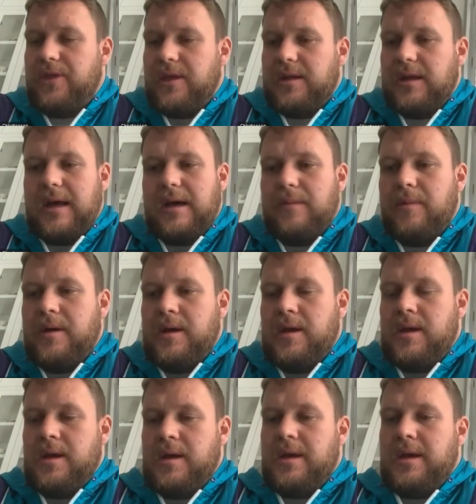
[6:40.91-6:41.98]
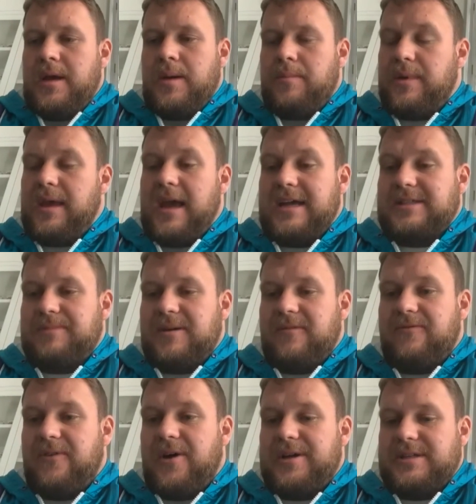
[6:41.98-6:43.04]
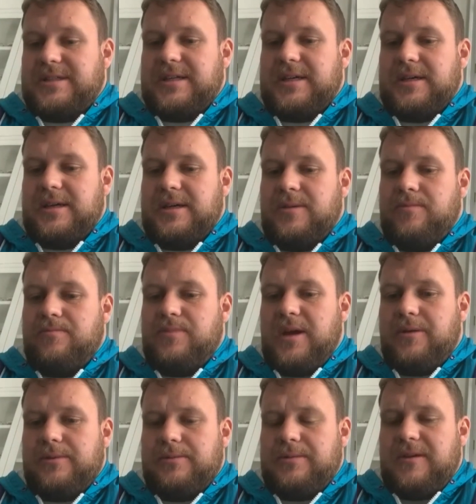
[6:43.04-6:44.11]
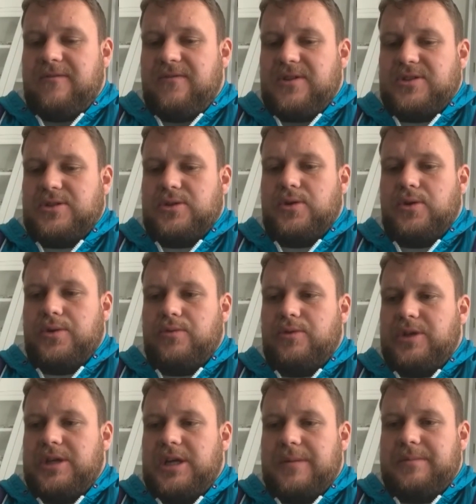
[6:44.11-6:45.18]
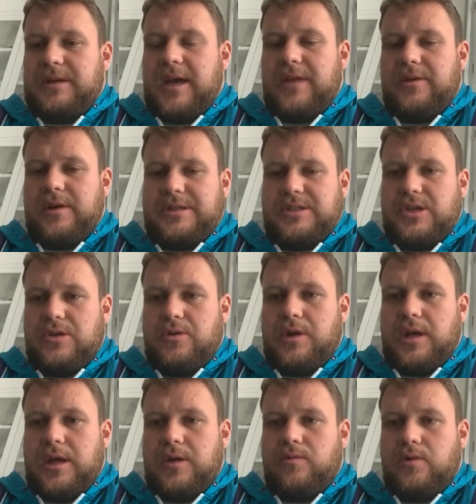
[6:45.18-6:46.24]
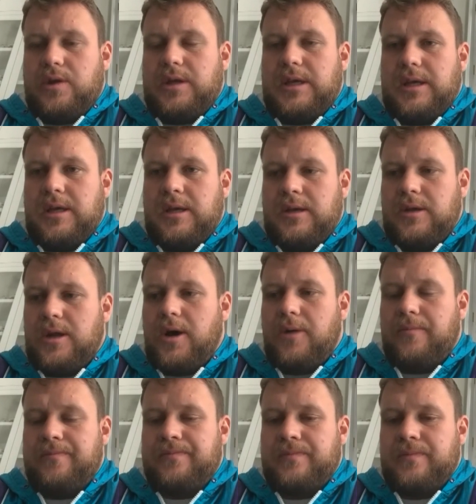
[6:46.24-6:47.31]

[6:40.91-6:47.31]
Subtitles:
And but yeah, it's been fun to be able to be physical and really come together as a unit and really, you know,